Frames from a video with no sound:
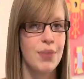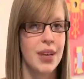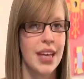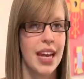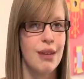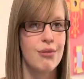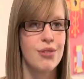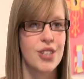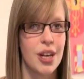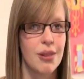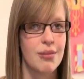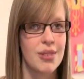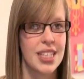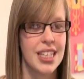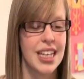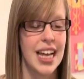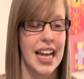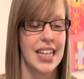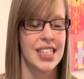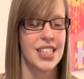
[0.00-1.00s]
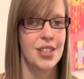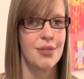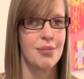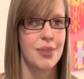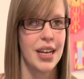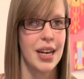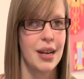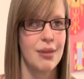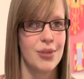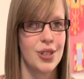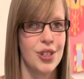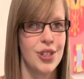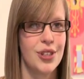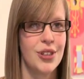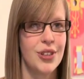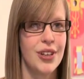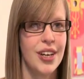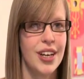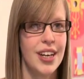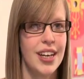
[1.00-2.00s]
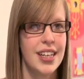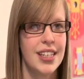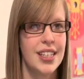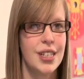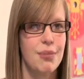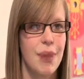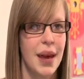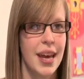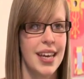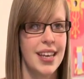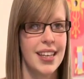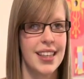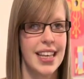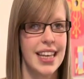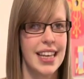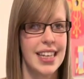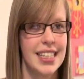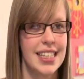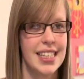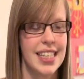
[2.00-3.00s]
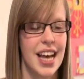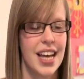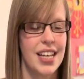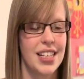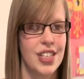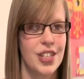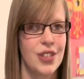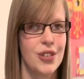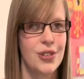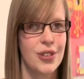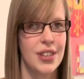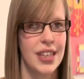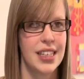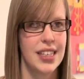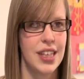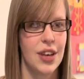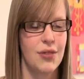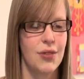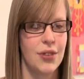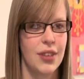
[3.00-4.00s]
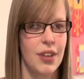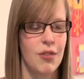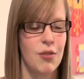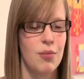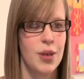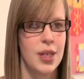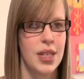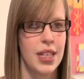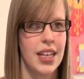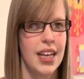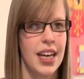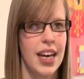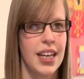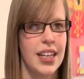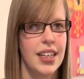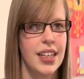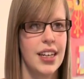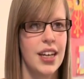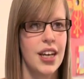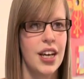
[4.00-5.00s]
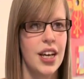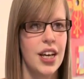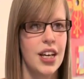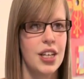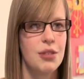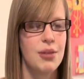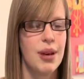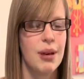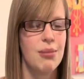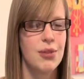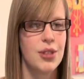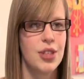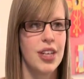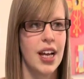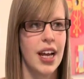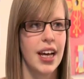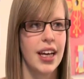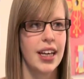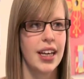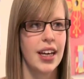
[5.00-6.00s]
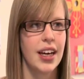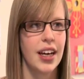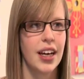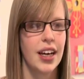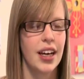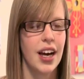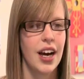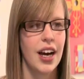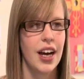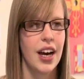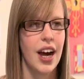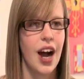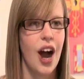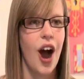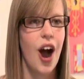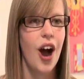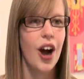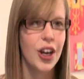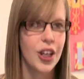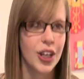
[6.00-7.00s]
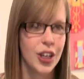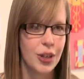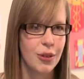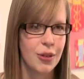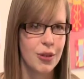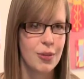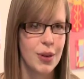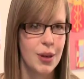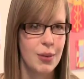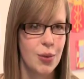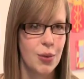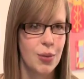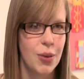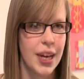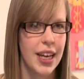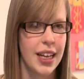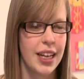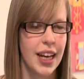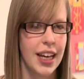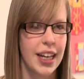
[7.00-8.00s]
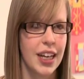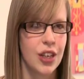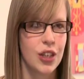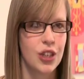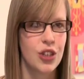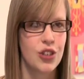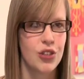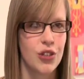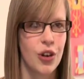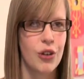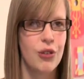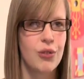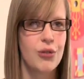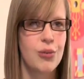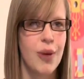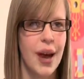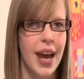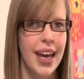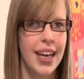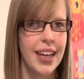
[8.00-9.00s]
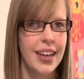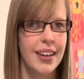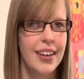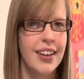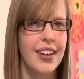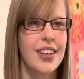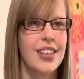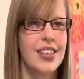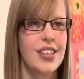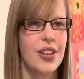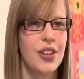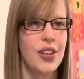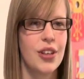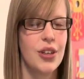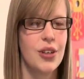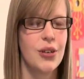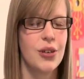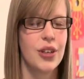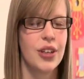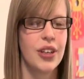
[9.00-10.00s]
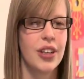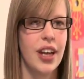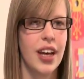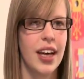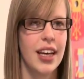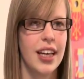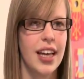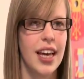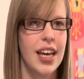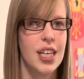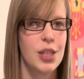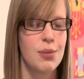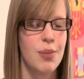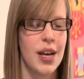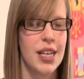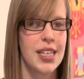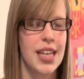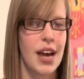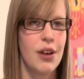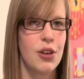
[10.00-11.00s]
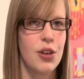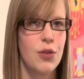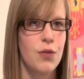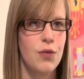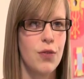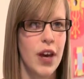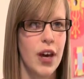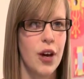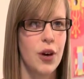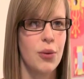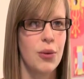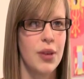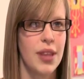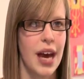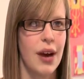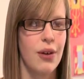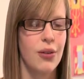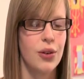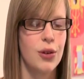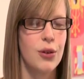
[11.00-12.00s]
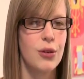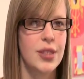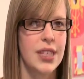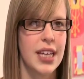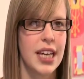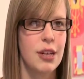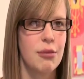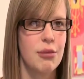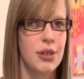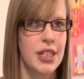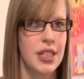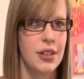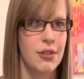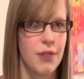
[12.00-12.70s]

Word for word: Being able to come to the lesson and being able to debate things and to talk things over with everybody and to be able to like argue with people but in like a controlled way so that you can like express how you feel without causing anybody